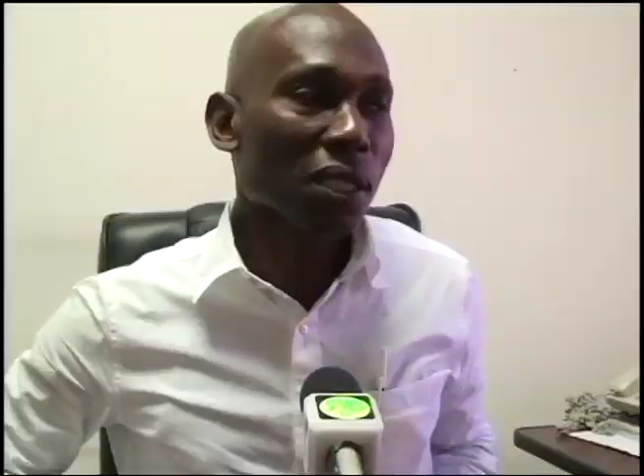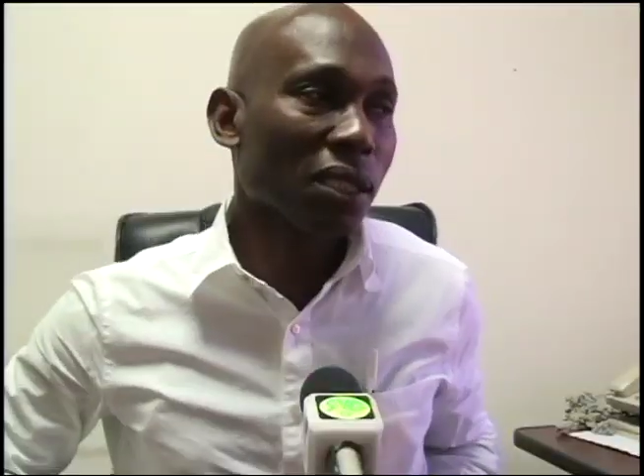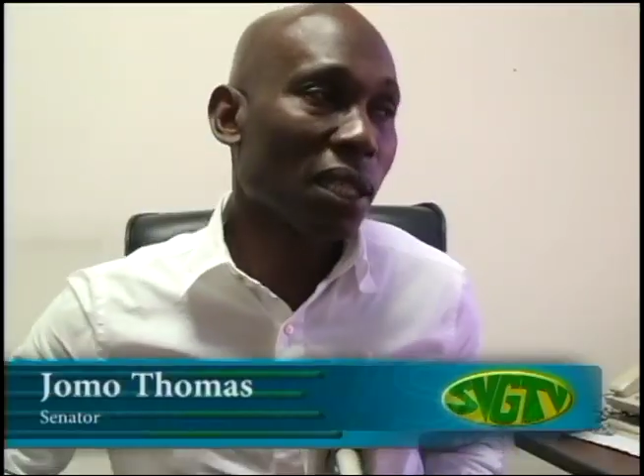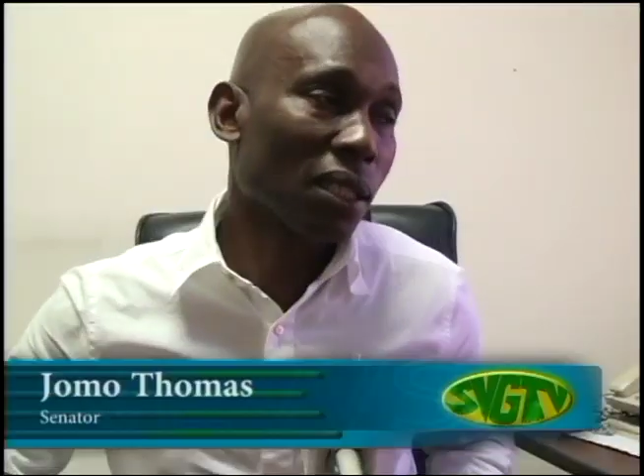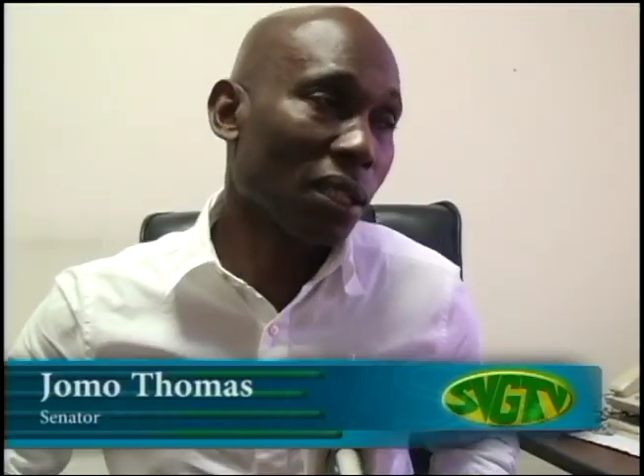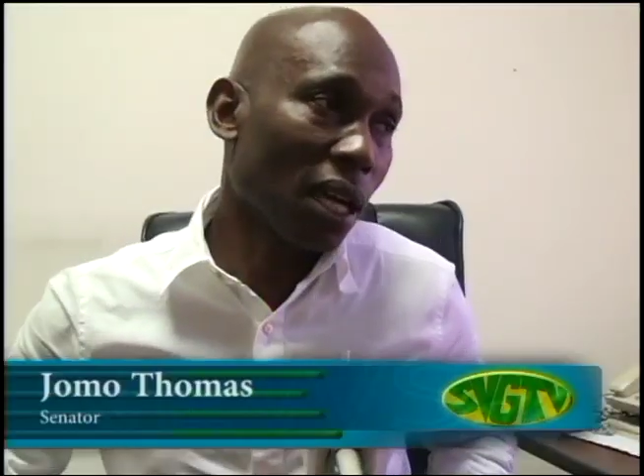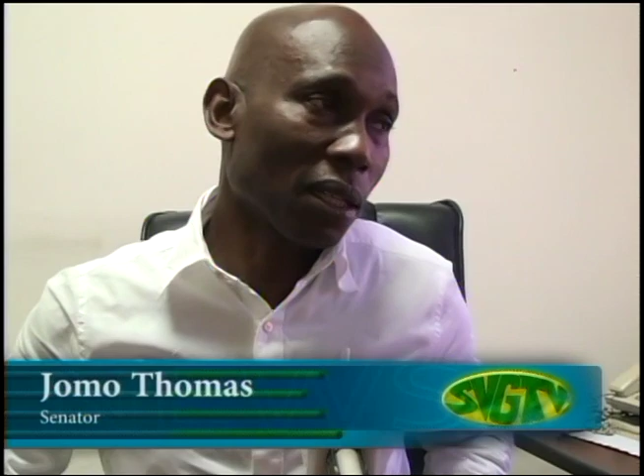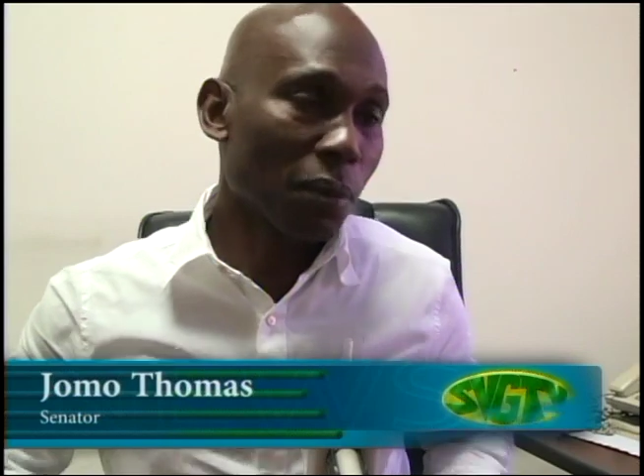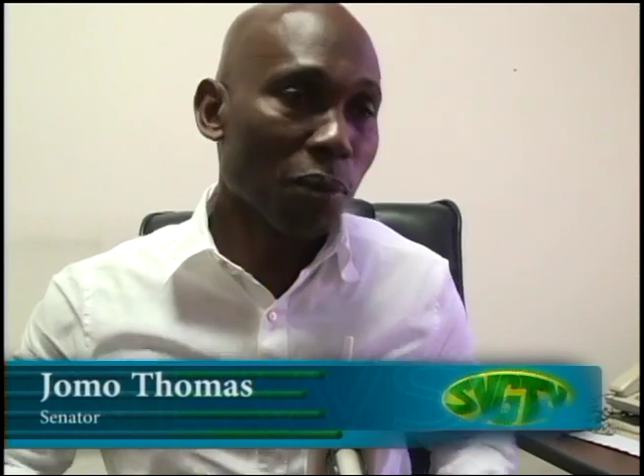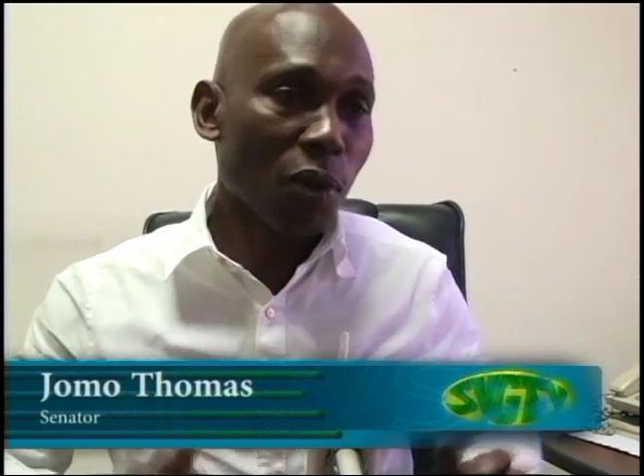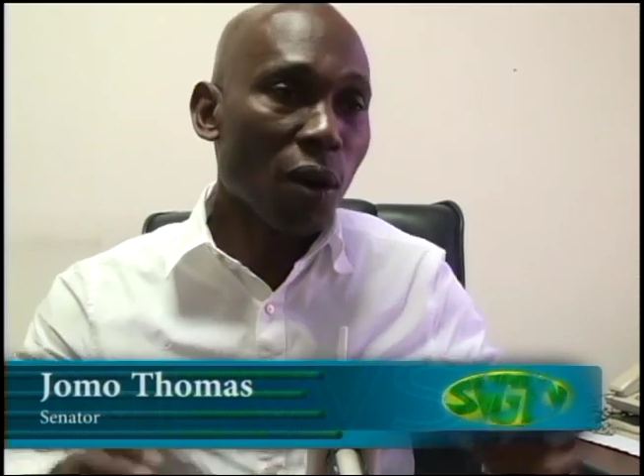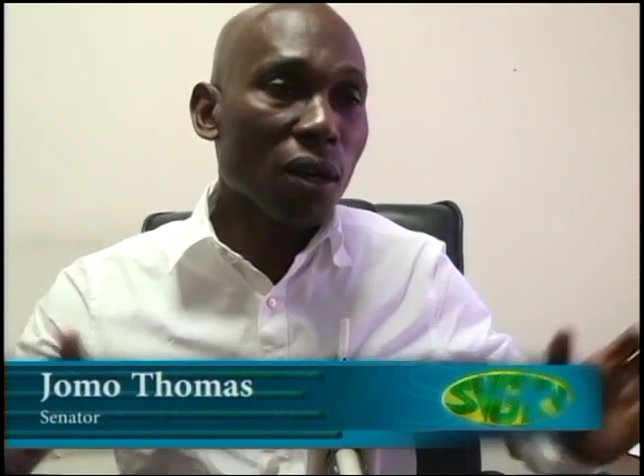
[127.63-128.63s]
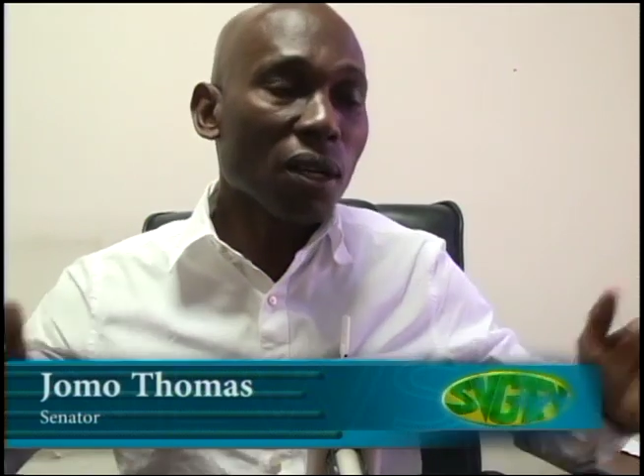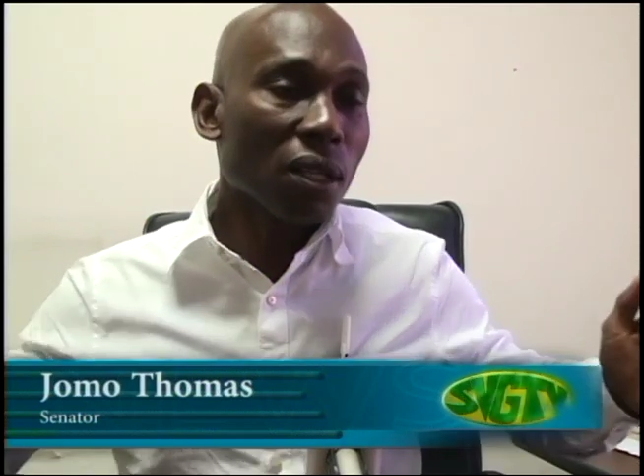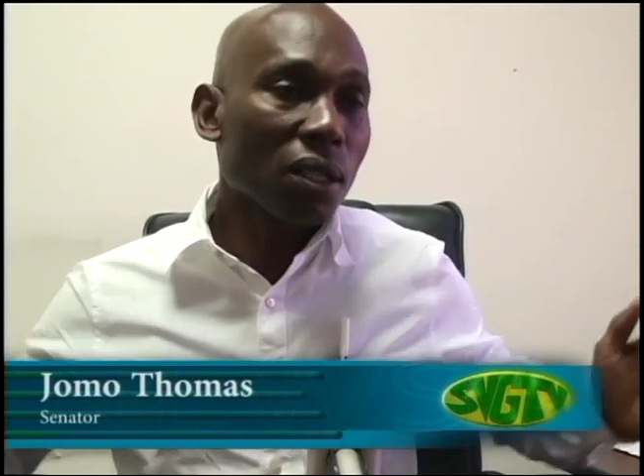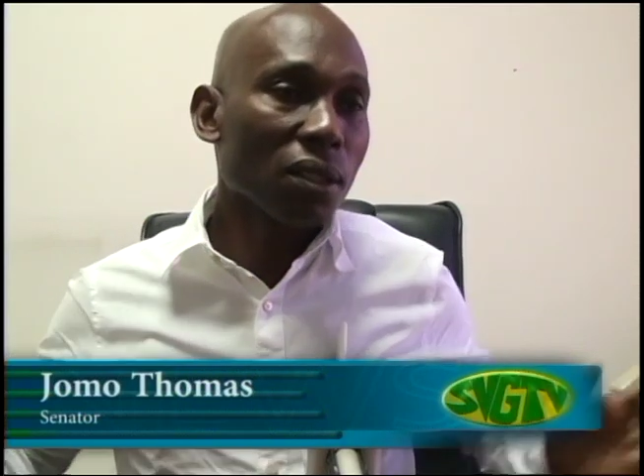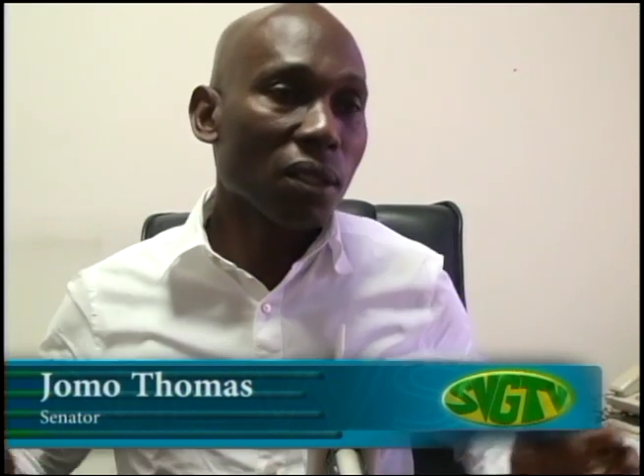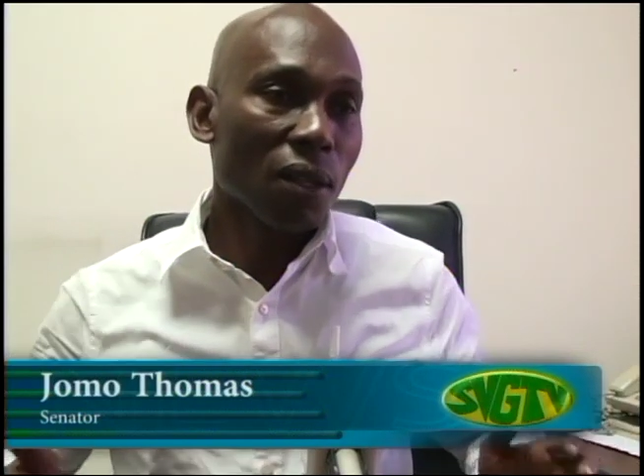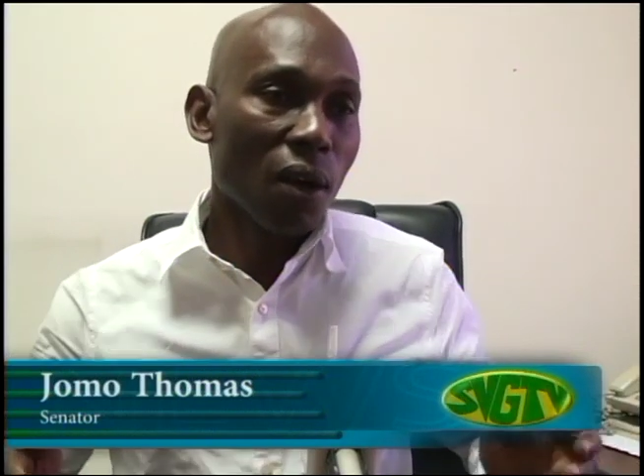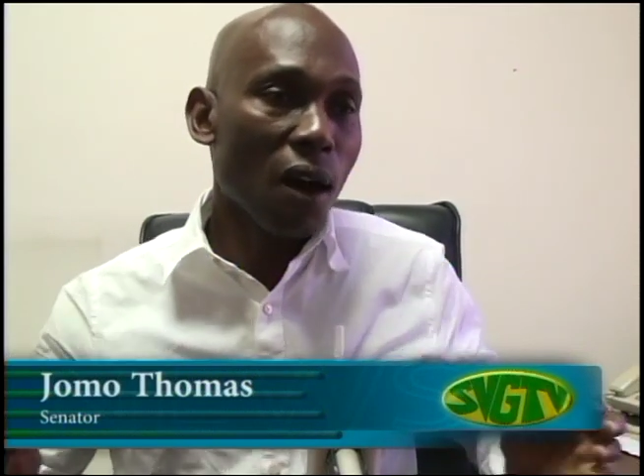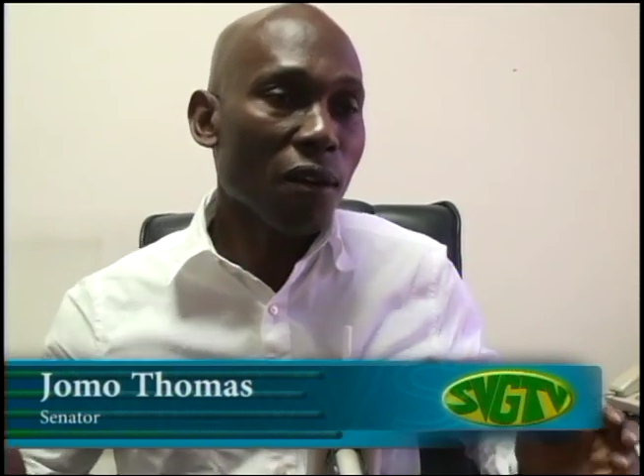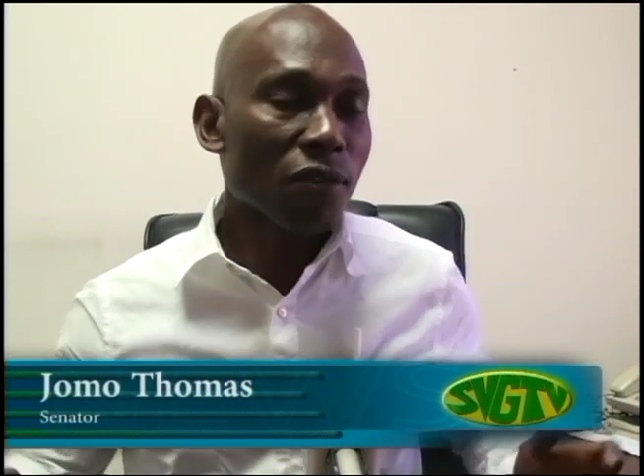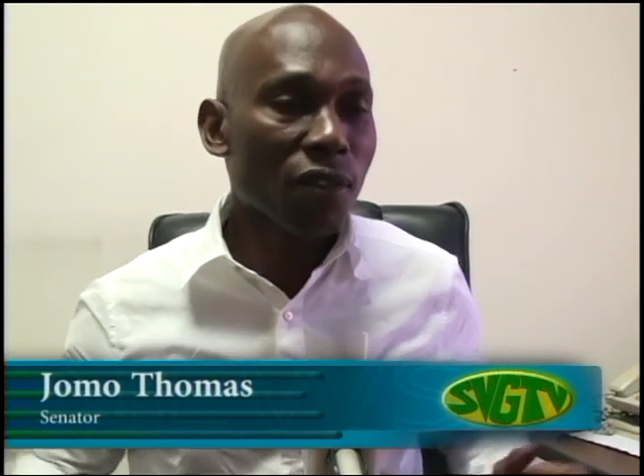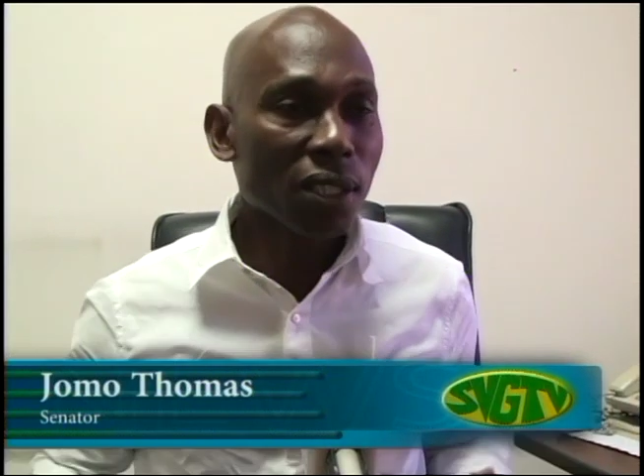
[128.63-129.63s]
is that at a broader
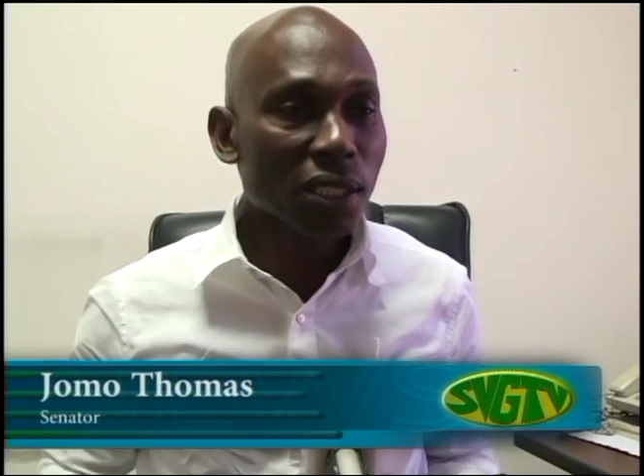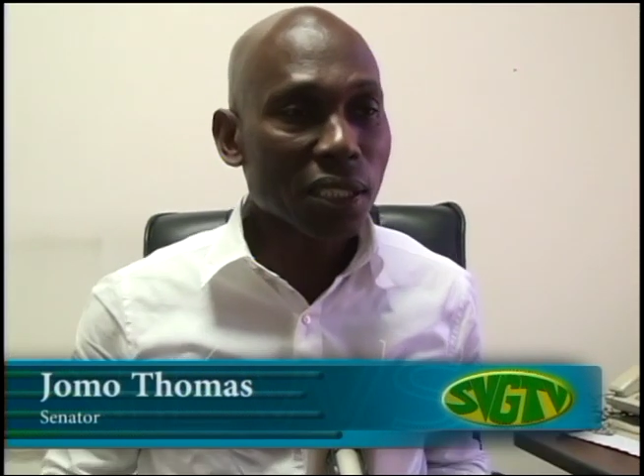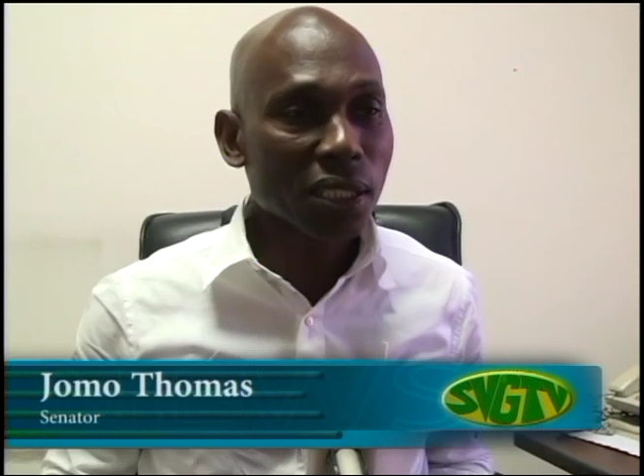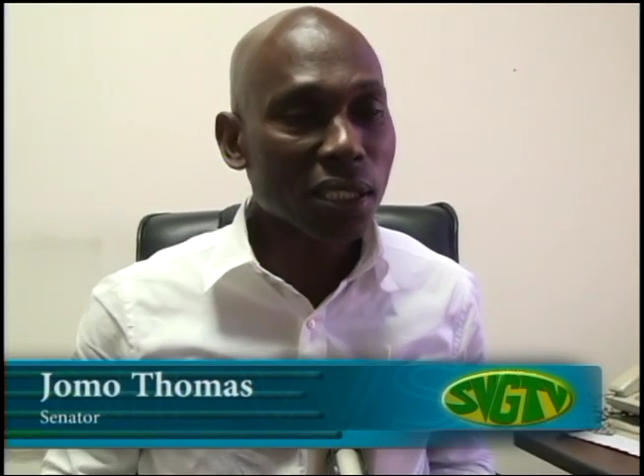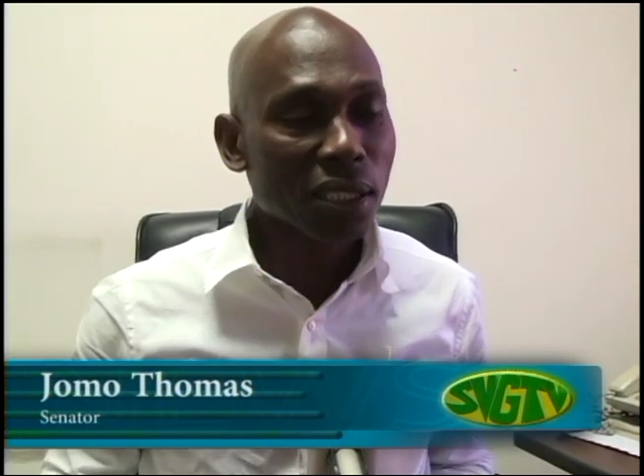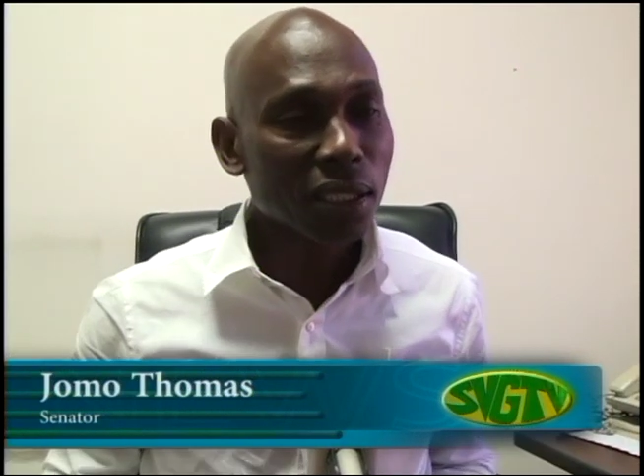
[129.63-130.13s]
conference,